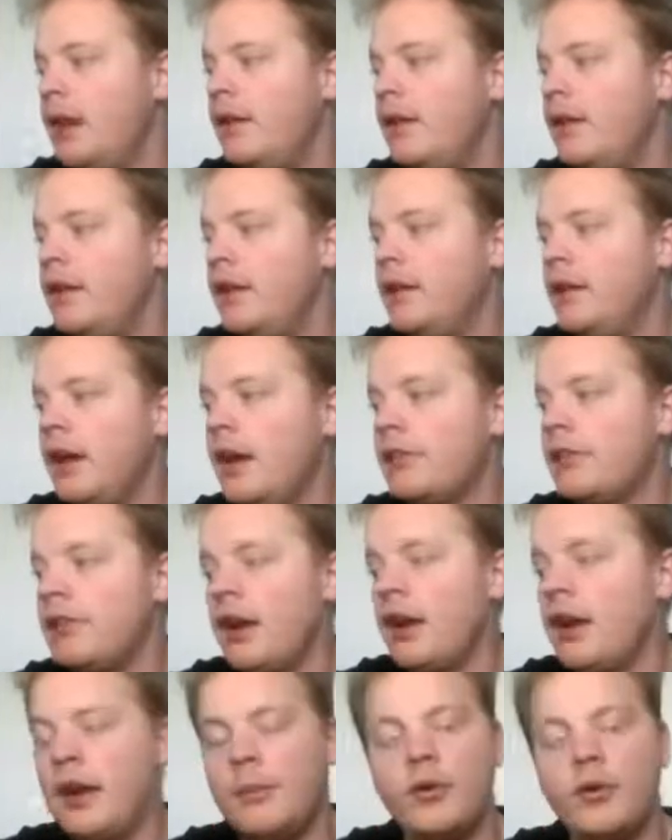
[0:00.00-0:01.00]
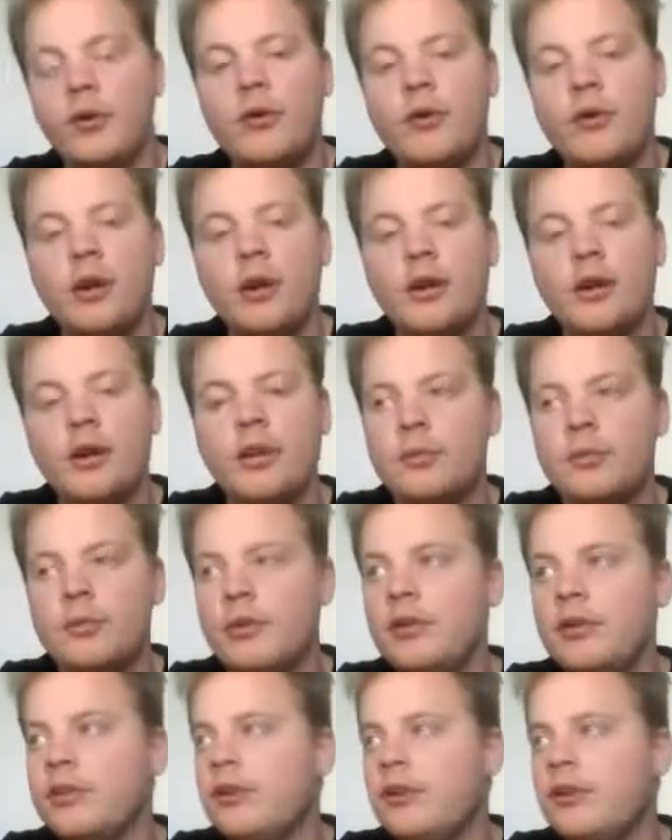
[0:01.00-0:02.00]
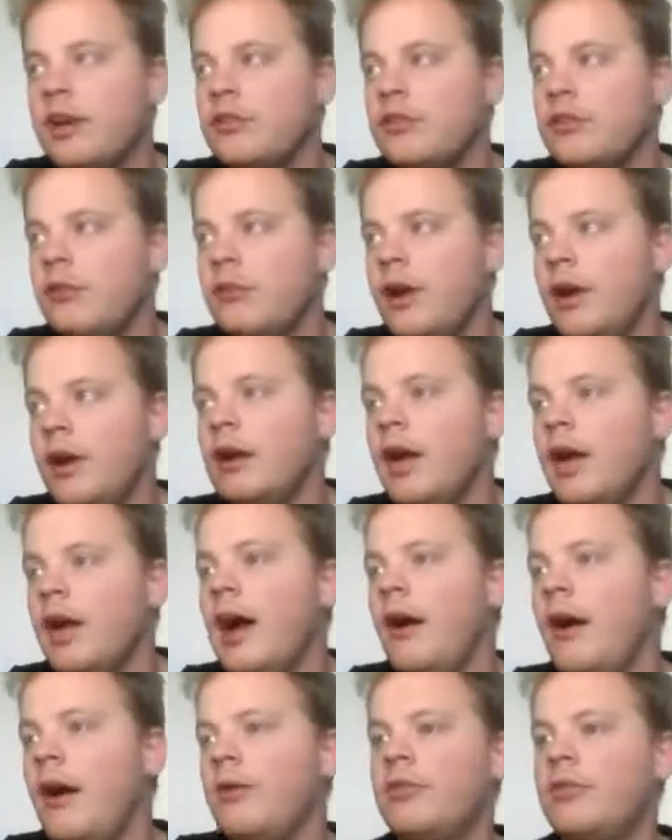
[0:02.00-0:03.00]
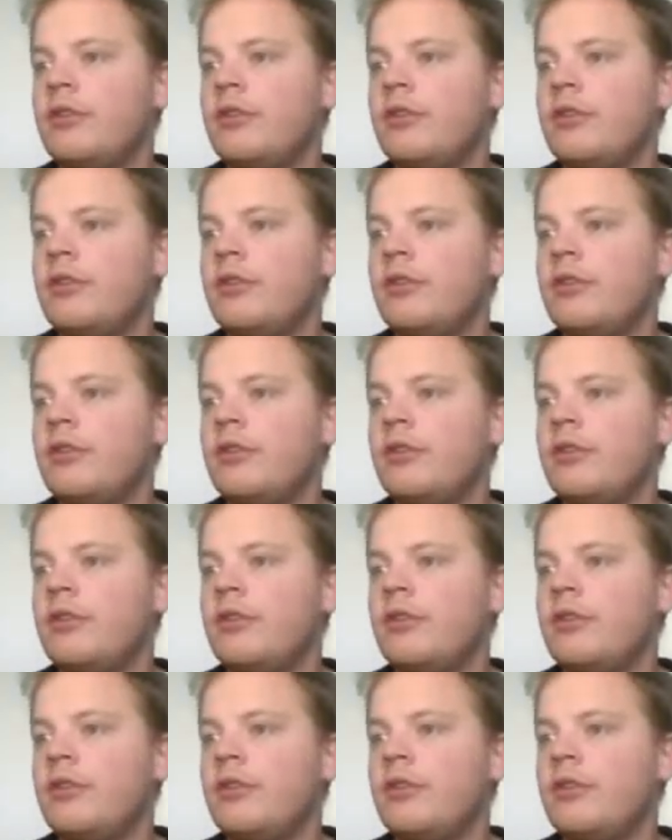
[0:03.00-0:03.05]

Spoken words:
And then, yes, I am recording this presentation right now.